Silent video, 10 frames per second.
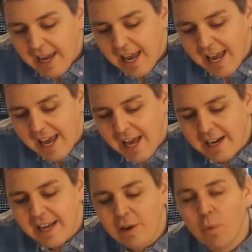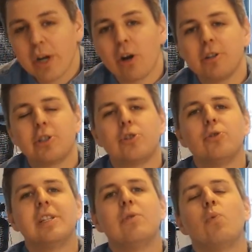And in regards to
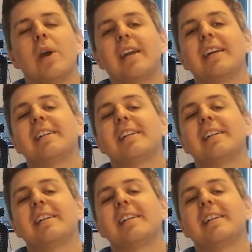the rating,